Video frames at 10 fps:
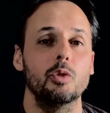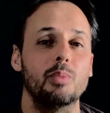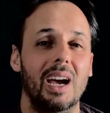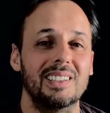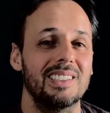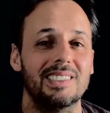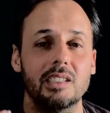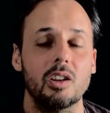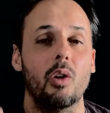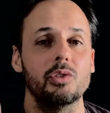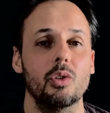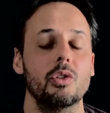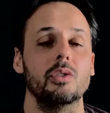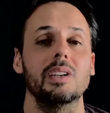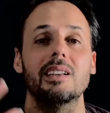practice this on your
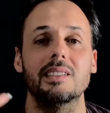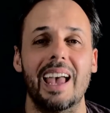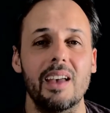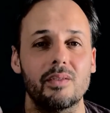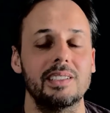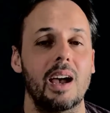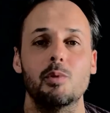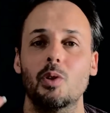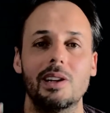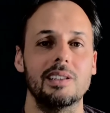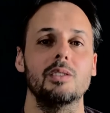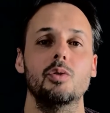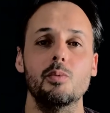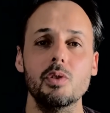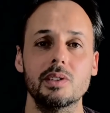own is every time you listen
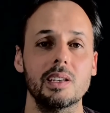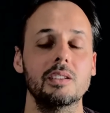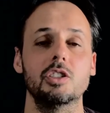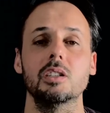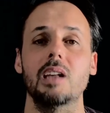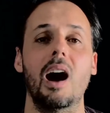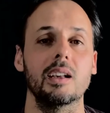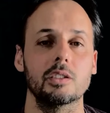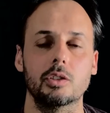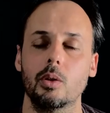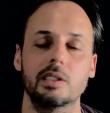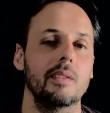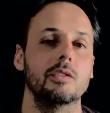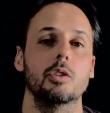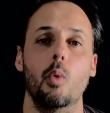to music, just ask
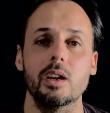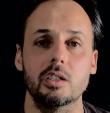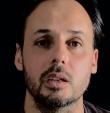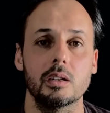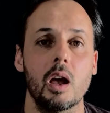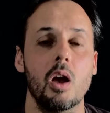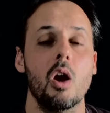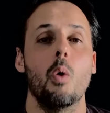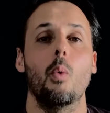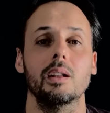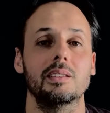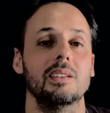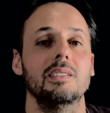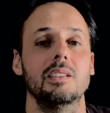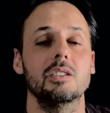yourself the question, what
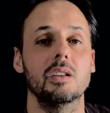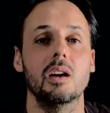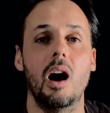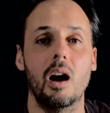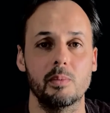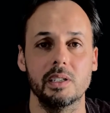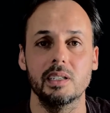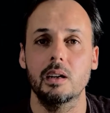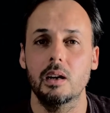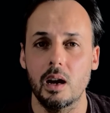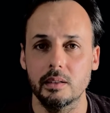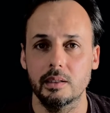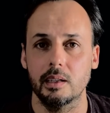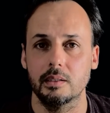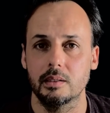is the harmonic
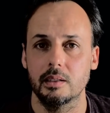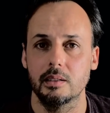context?